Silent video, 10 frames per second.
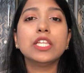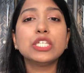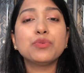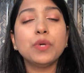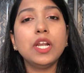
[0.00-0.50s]

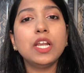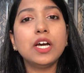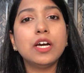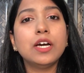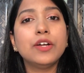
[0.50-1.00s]
This will
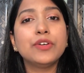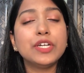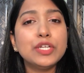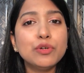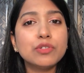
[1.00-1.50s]

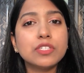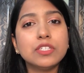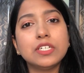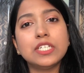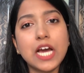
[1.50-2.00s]
reduce
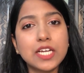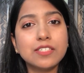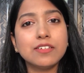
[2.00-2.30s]
the dark